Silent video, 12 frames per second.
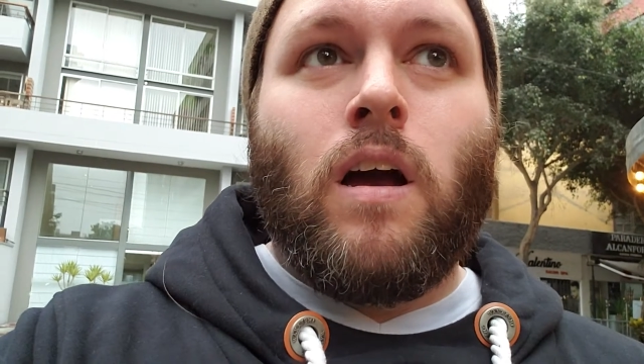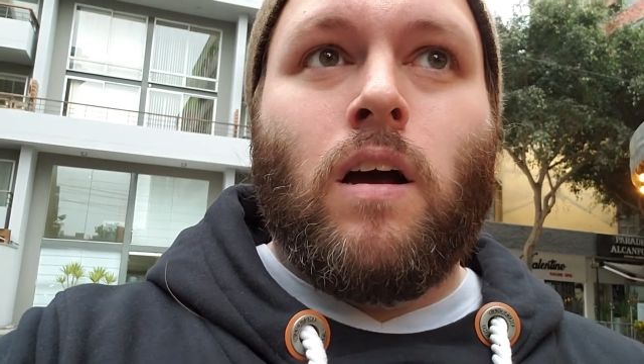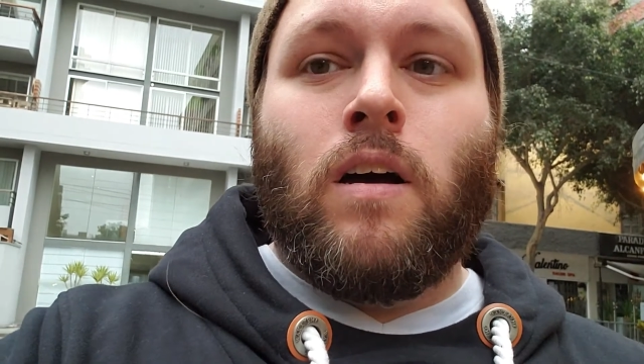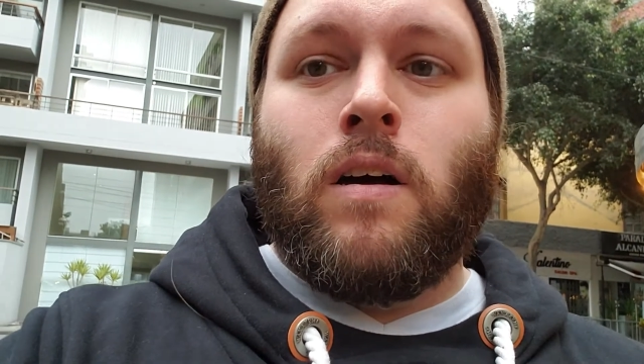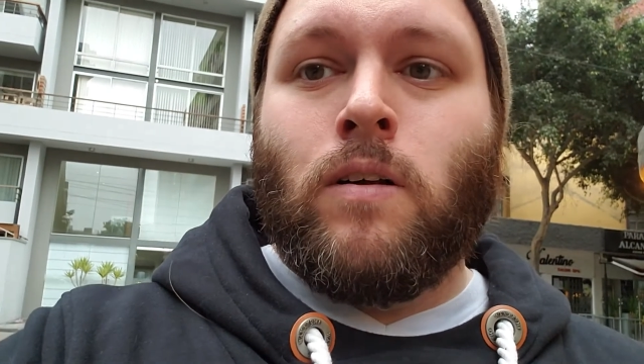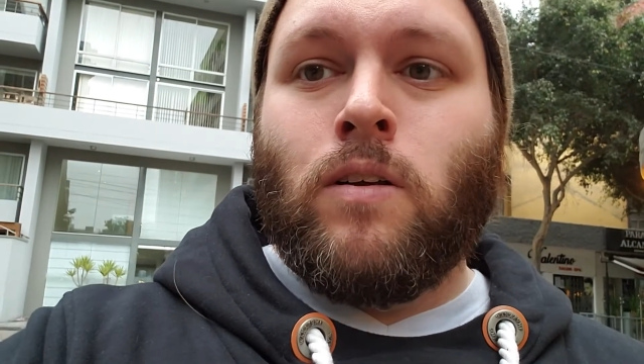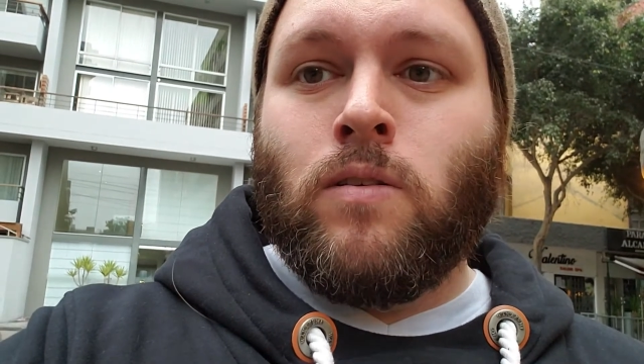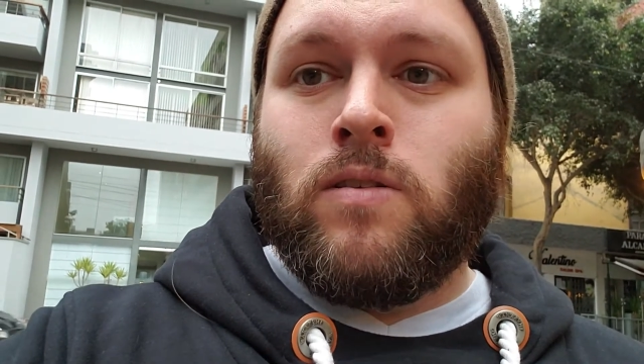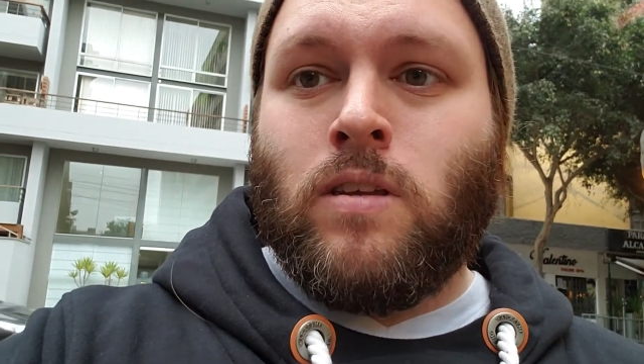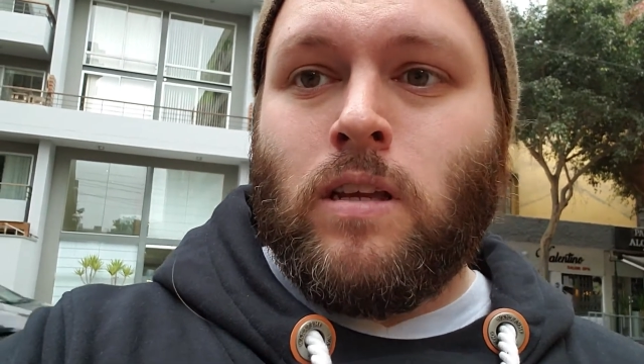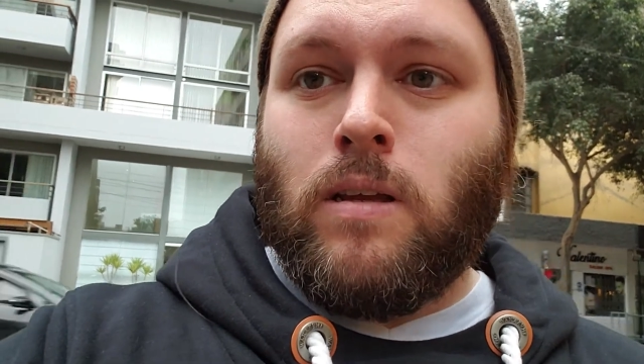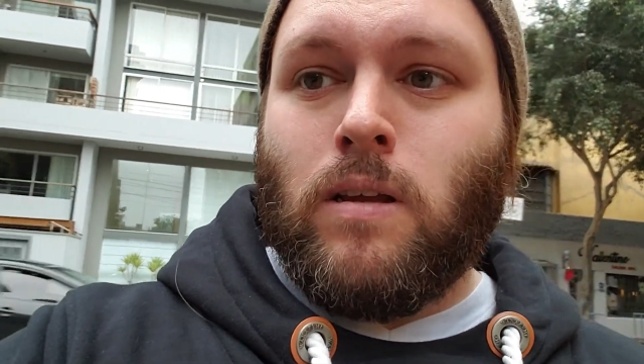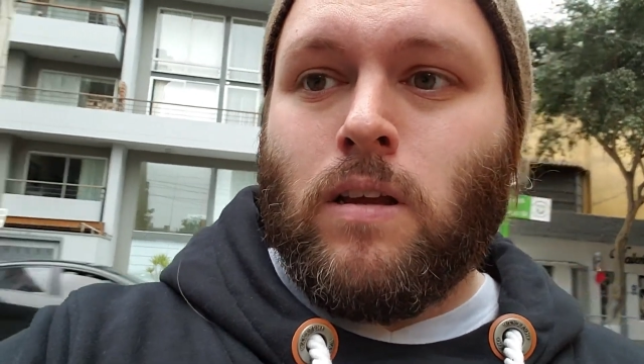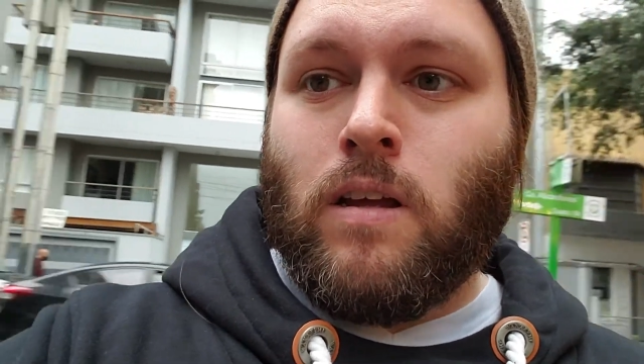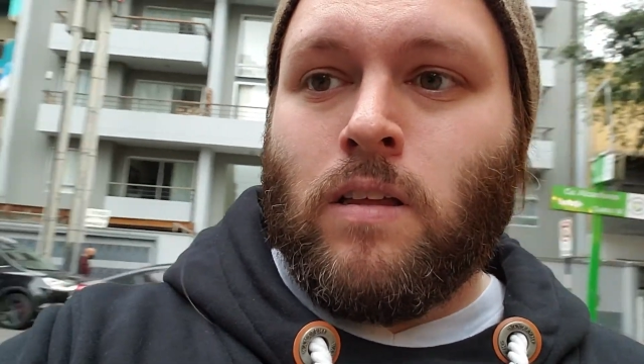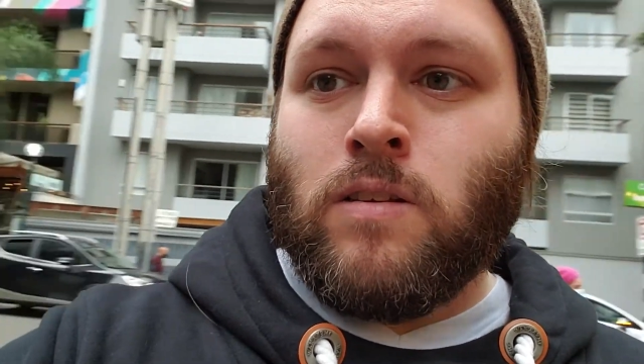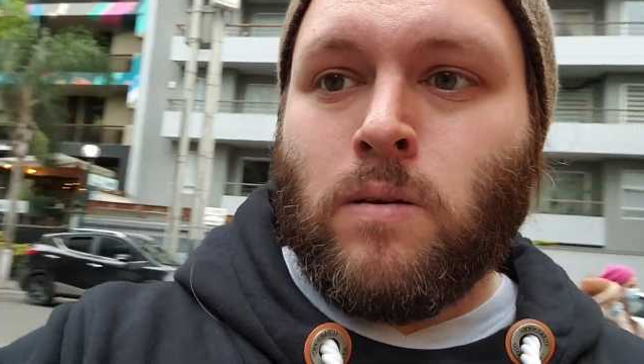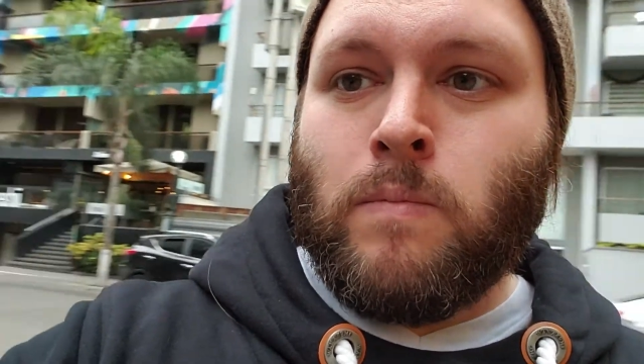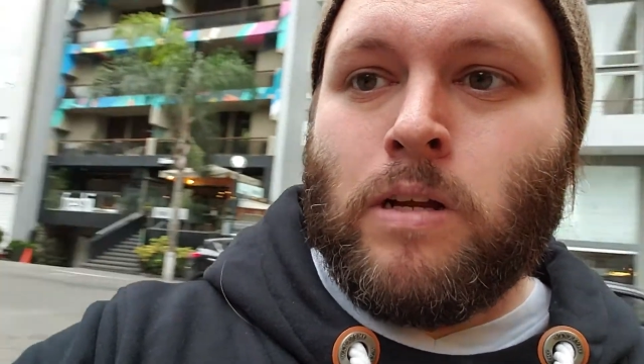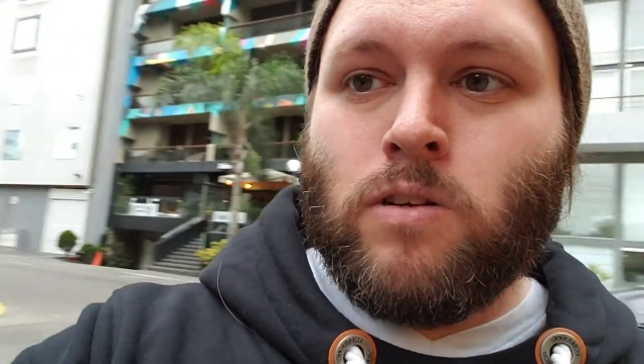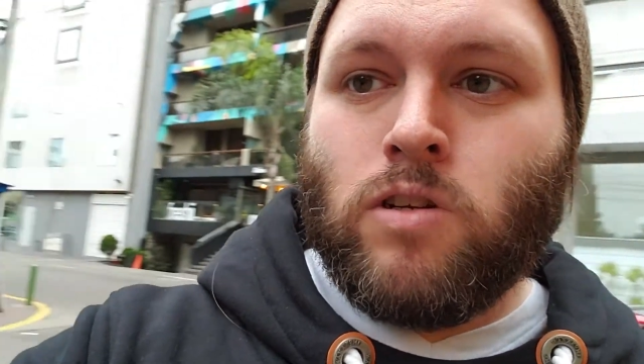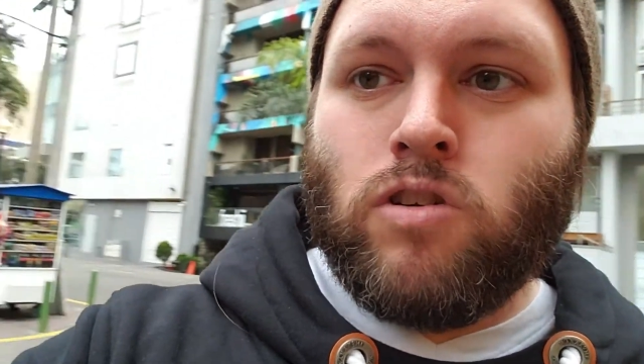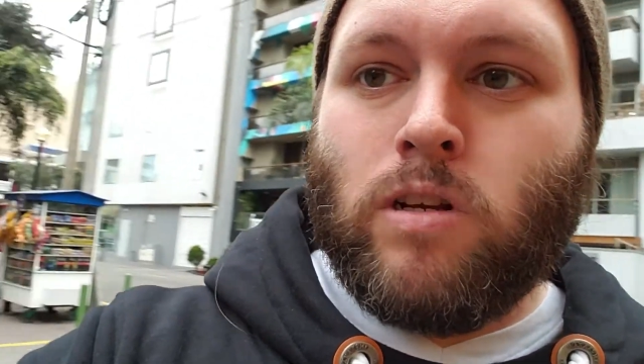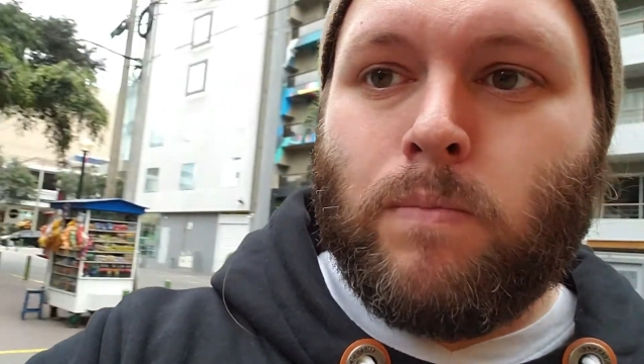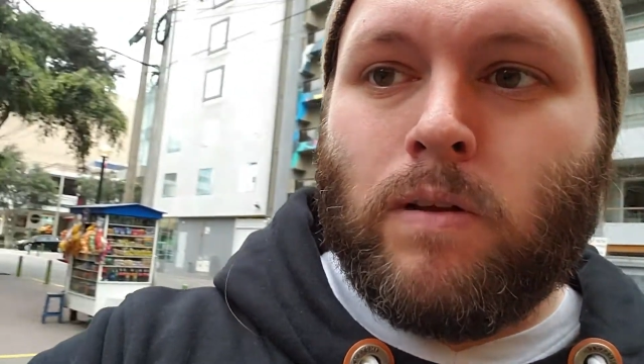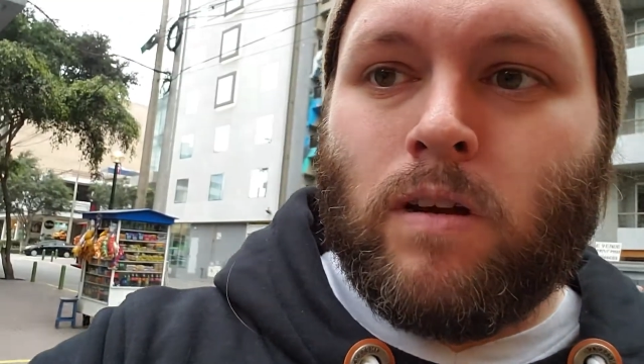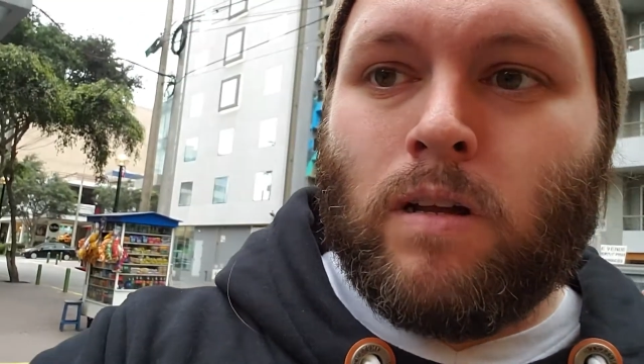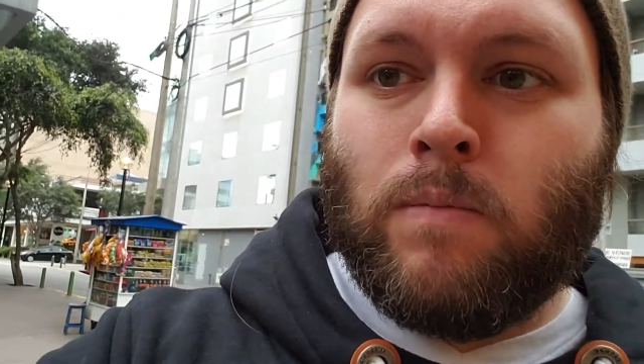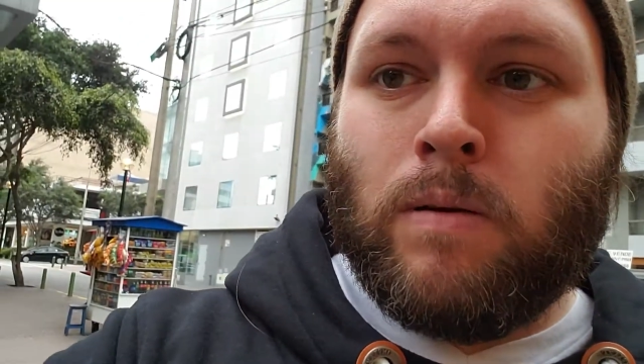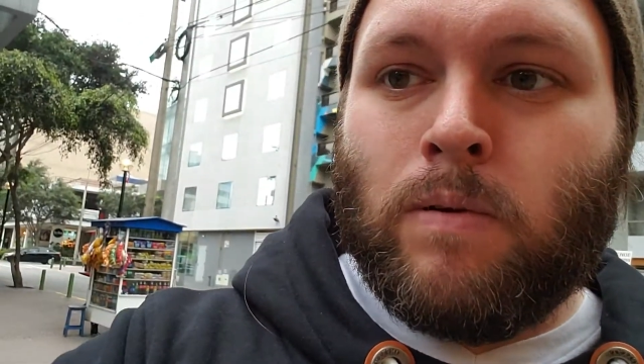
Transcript: You can see there's a major street behind me,